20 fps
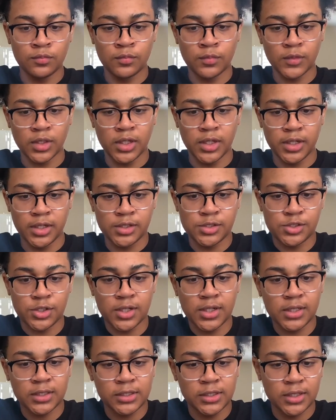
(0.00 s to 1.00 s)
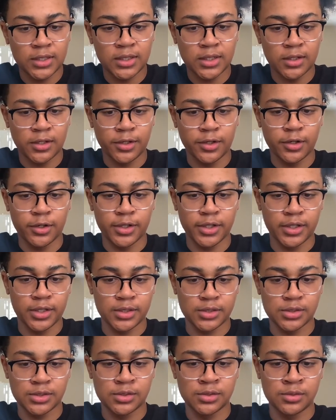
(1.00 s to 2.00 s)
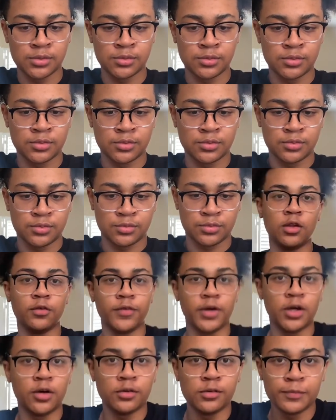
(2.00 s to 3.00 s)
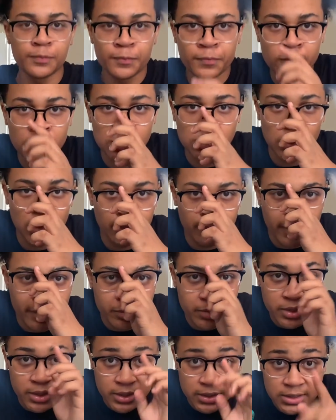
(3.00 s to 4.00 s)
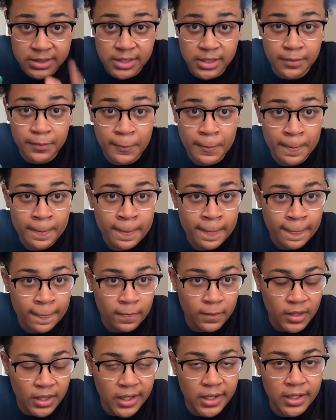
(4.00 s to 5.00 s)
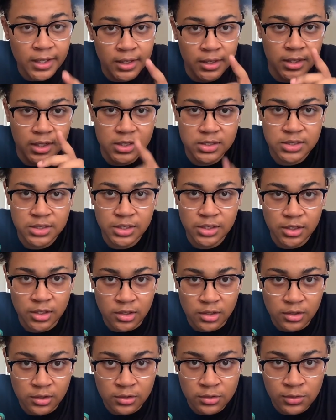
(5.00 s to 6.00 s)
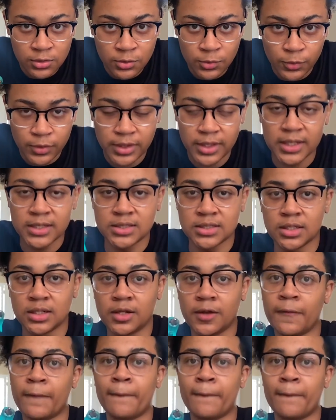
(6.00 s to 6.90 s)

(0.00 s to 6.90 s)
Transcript: And try not to get none of your hands around. So I'm probably gonna skip, and I'll see y'all when that's done.